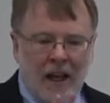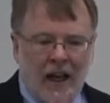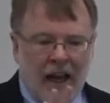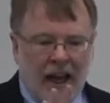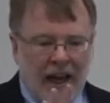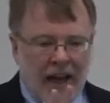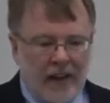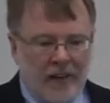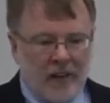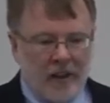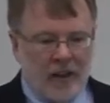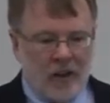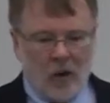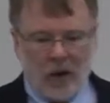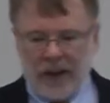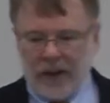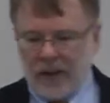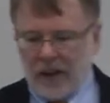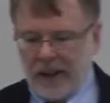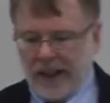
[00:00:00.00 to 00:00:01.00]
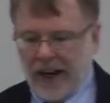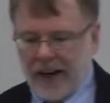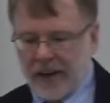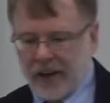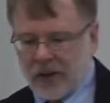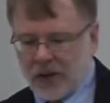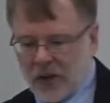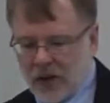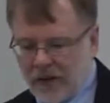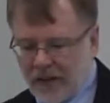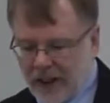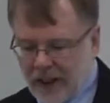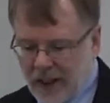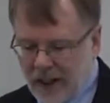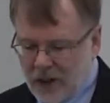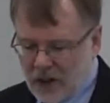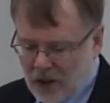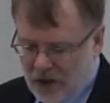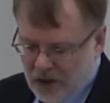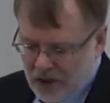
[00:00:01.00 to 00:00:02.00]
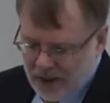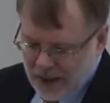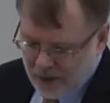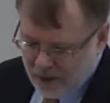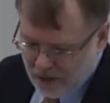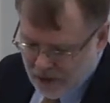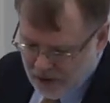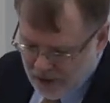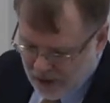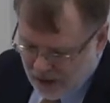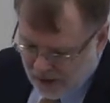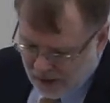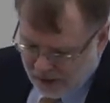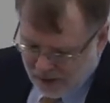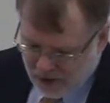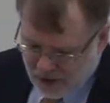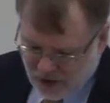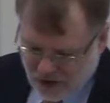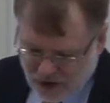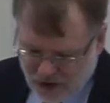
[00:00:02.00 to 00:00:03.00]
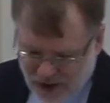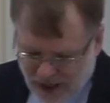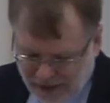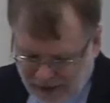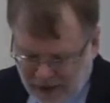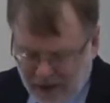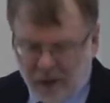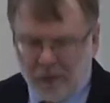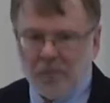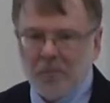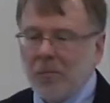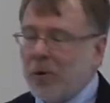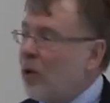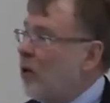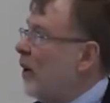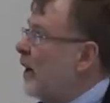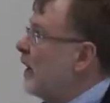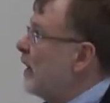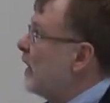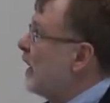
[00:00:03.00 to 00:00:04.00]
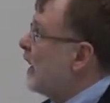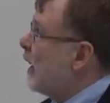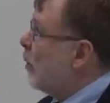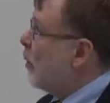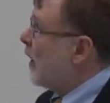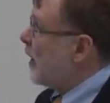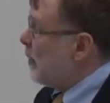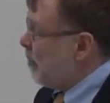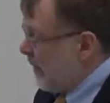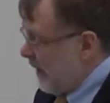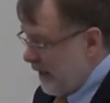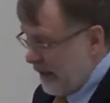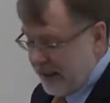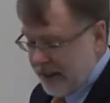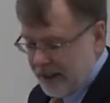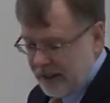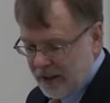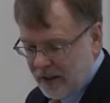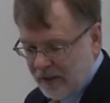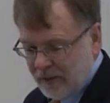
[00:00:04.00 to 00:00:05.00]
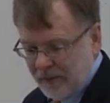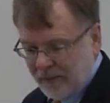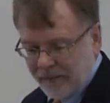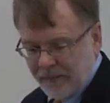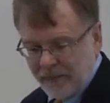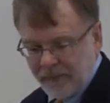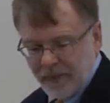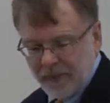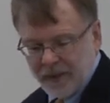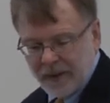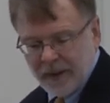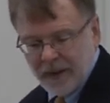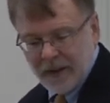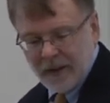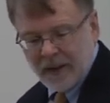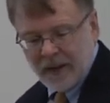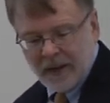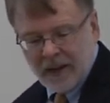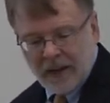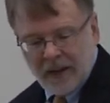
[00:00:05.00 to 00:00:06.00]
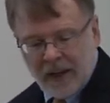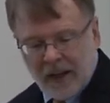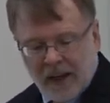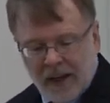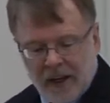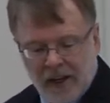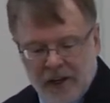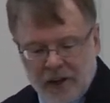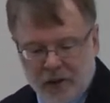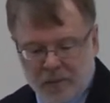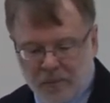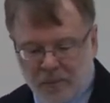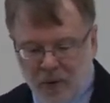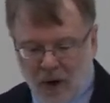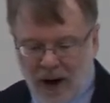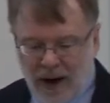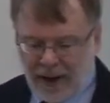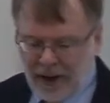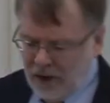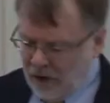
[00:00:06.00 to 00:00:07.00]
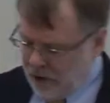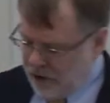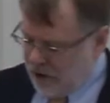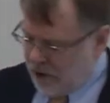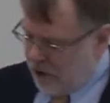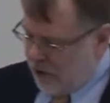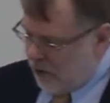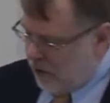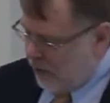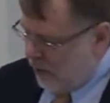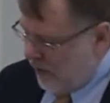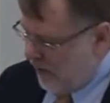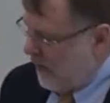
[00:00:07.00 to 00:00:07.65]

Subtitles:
and the organic certification standards. The second point that I want to make here is prior to